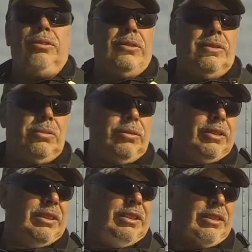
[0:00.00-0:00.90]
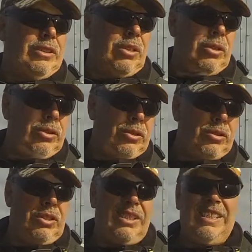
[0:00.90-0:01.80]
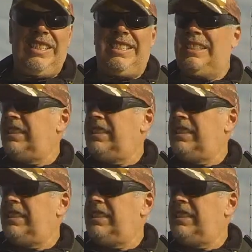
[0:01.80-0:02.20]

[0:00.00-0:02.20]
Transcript: to the solar lunar charts,